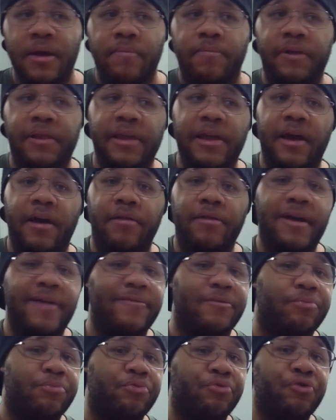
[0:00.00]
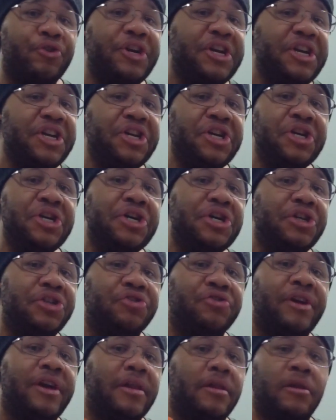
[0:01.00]
but they also have a pretty good
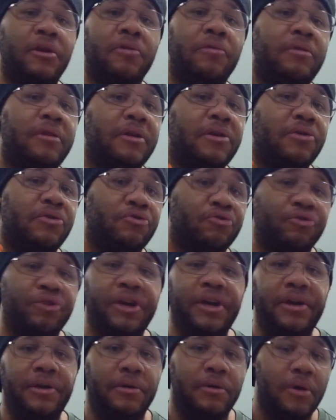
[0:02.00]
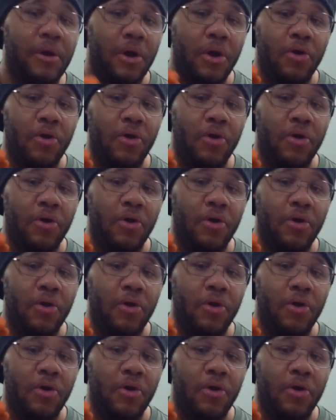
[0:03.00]
translucent green